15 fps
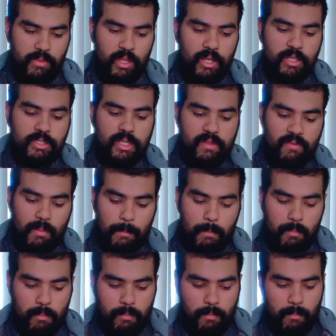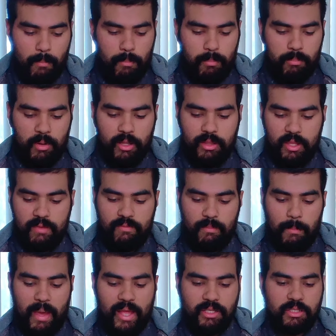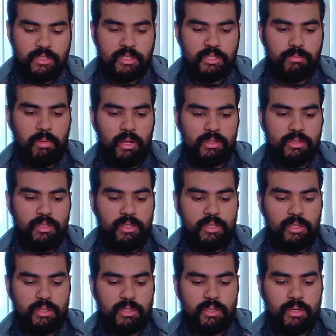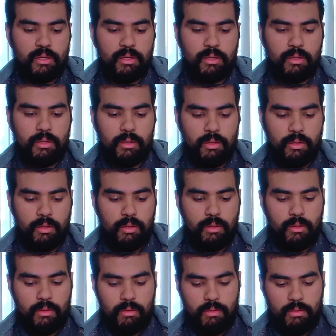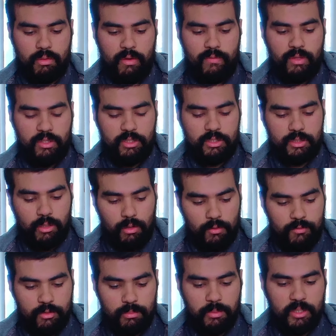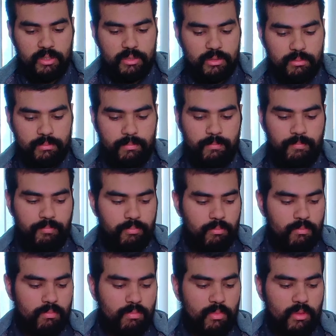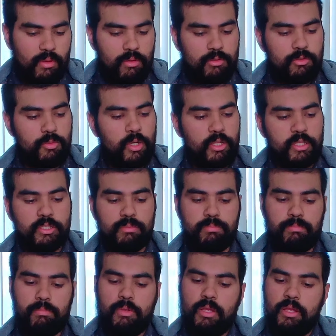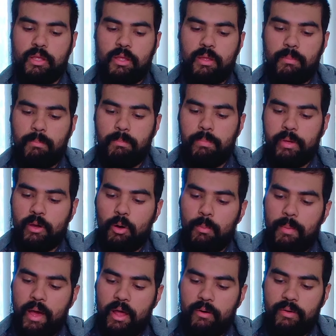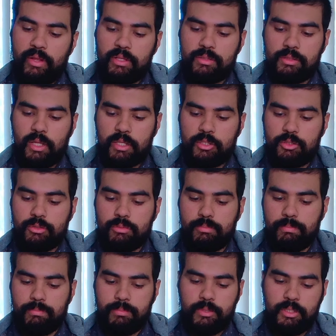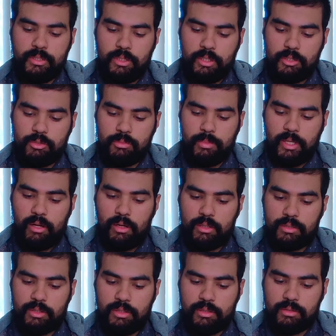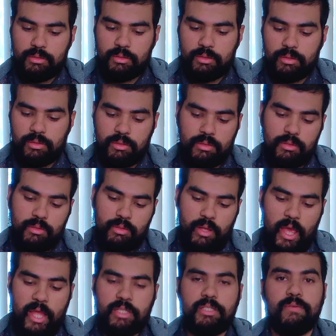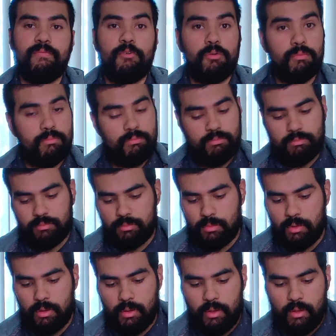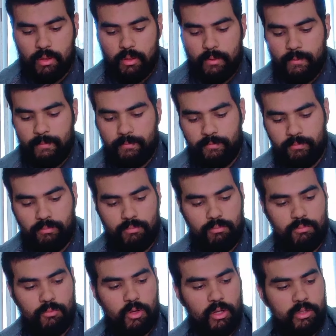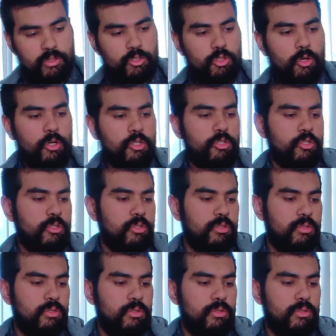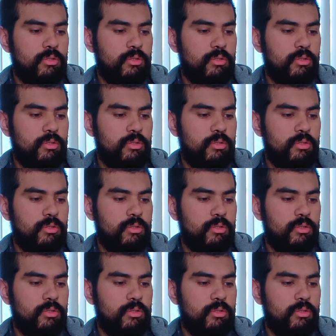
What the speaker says: nothing even matches this box. Look at this. Everything's just all over the place. We got this big old battery. Doesn't look too bad, honestly. It's a 18 volt. Got the charger.